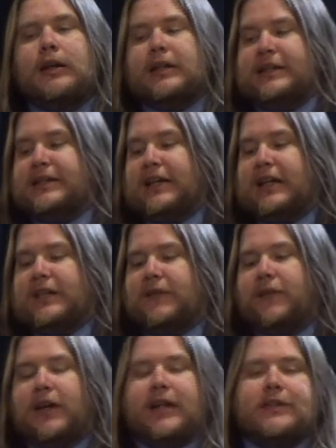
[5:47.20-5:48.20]
and
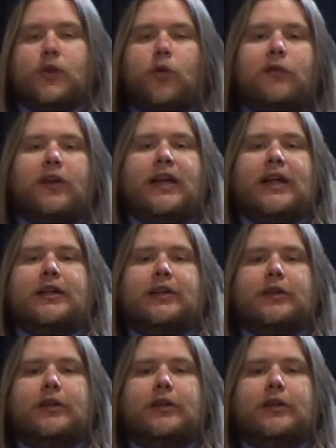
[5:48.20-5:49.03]
satisfy its overhead